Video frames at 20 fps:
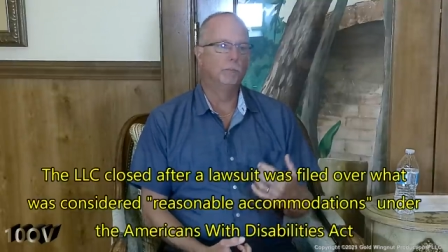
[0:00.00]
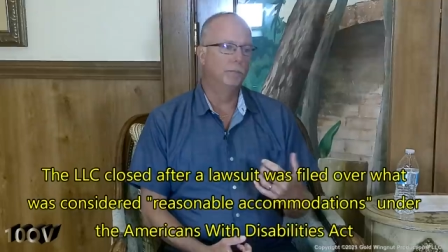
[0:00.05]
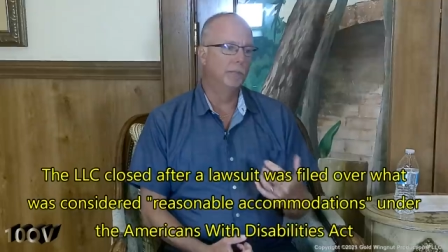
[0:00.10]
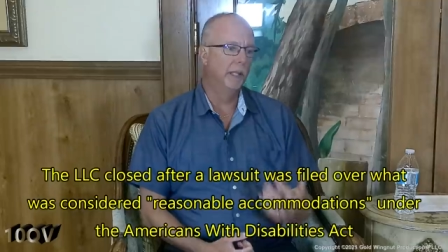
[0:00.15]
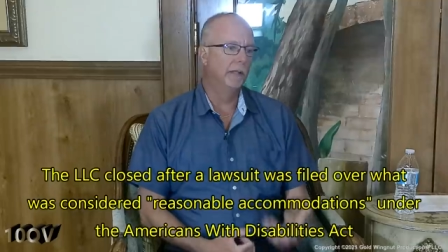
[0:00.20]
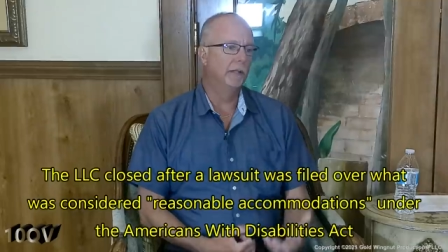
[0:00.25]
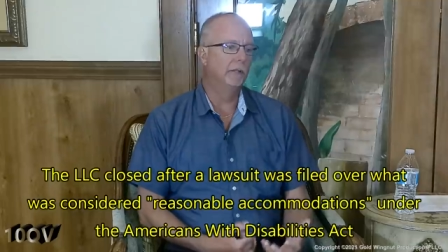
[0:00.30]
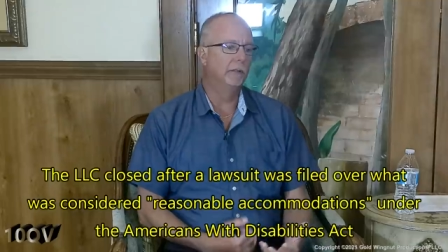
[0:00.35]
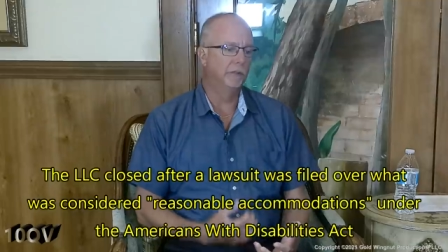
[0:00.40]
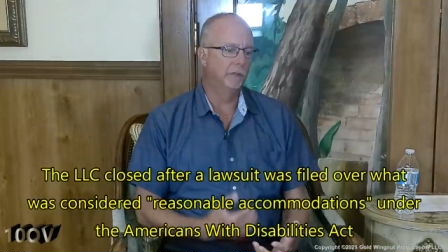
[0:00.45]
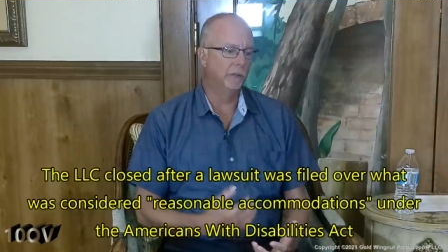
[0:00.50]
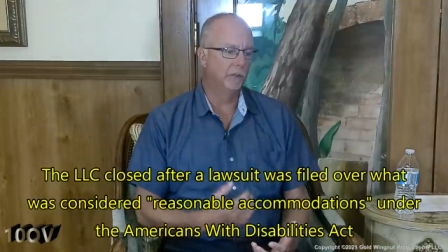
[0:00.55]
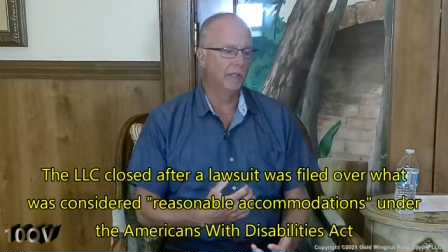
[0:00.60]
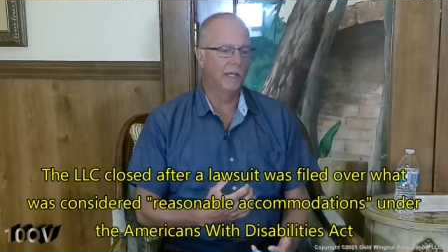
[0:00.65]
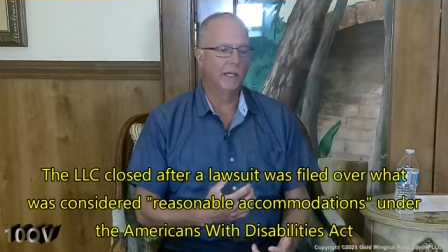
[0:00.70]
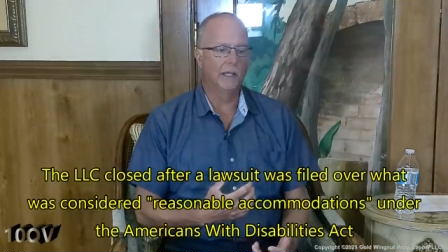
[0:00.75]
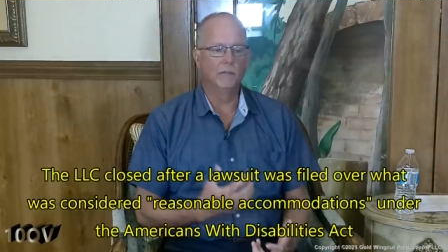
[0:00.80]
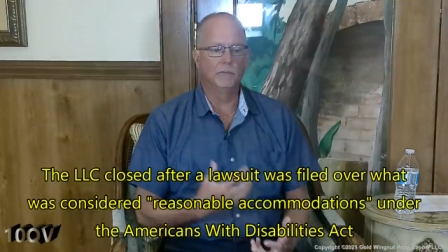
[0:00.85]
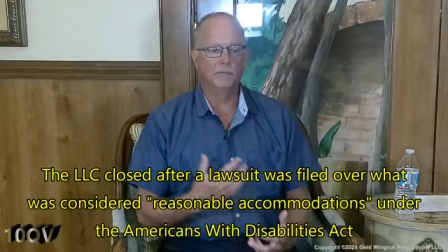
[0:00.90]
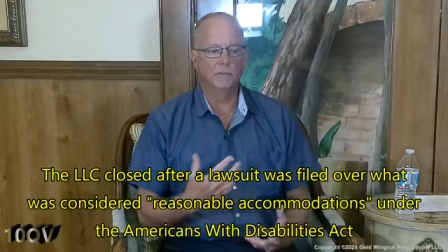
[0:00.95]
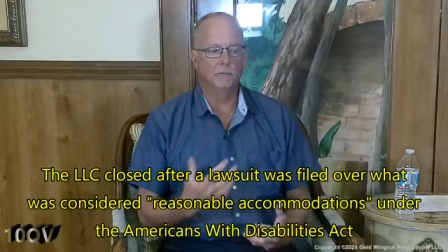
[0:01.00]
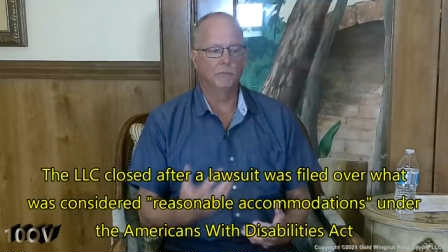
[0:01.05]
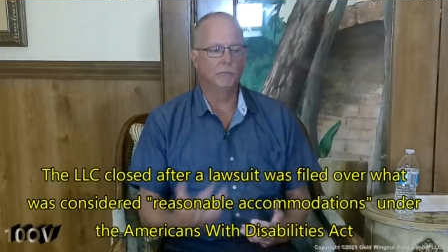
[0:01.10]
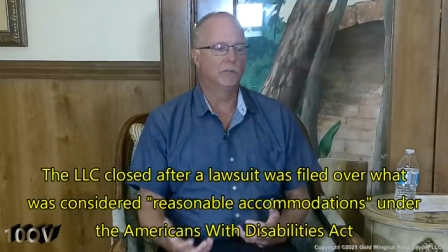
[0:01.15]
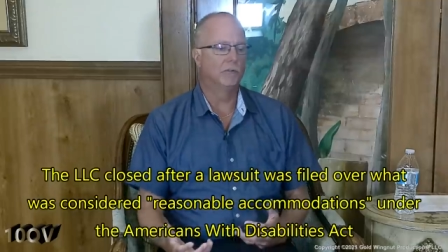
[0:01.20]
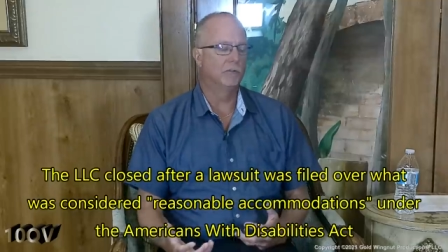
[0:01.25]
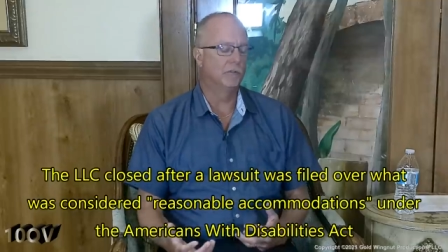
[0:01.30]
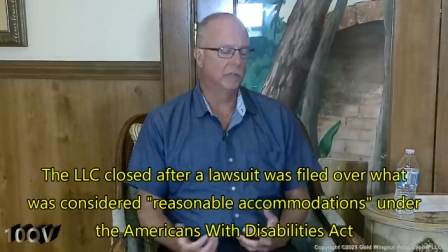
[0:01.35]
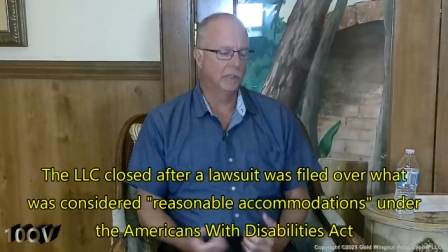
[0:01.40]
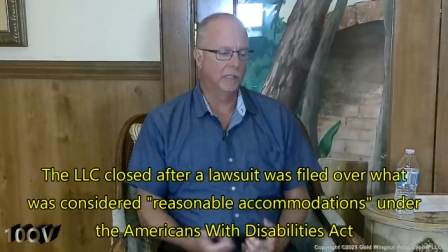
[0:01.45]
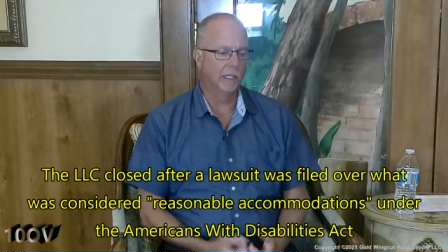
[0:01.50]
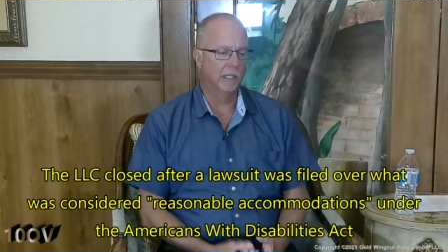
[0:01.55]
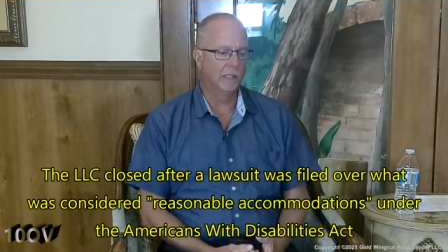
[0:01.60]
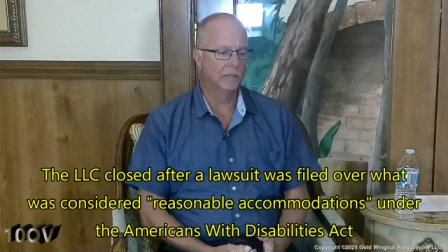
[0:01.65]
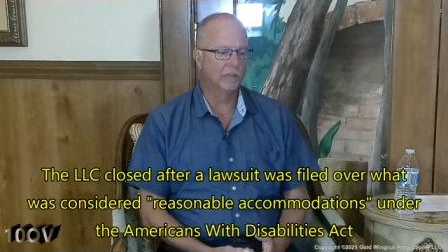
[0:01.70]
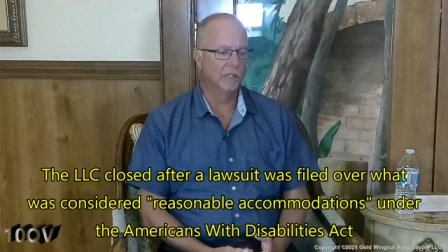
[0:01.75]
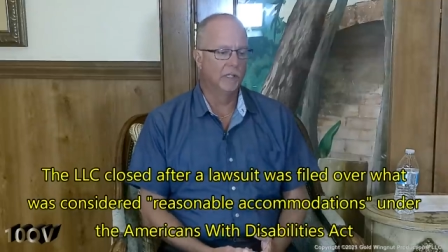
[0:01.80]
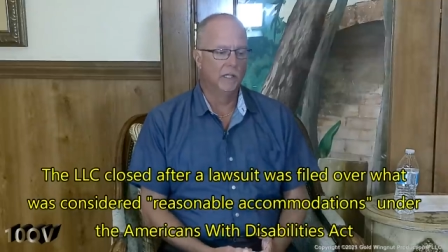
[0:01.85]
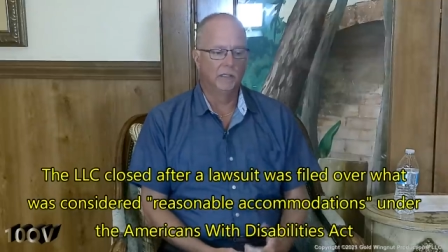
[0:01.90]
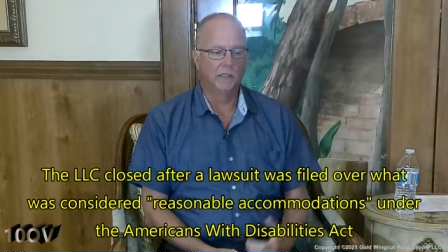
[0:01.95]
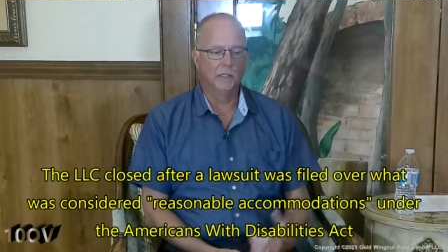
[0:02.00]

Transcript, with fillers: better their lives, enrich their lives,